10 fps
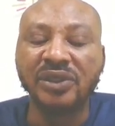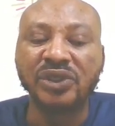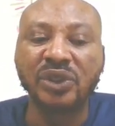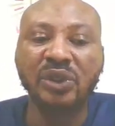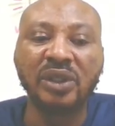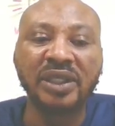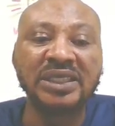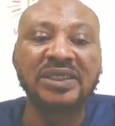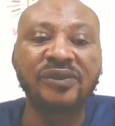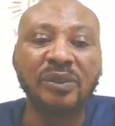So
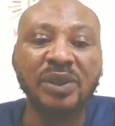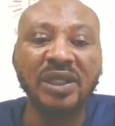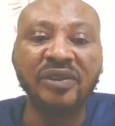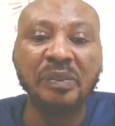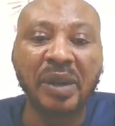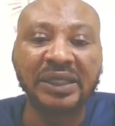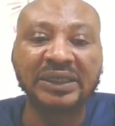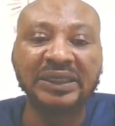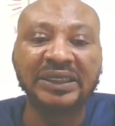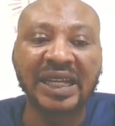risks from leaving
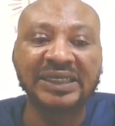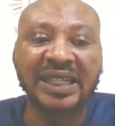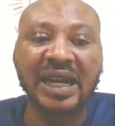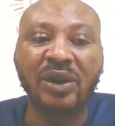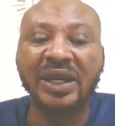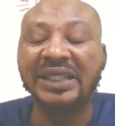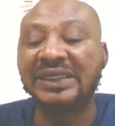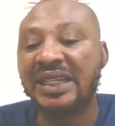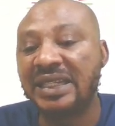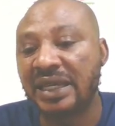battery charger
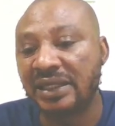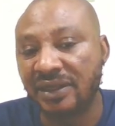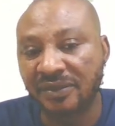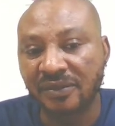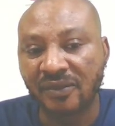unattended.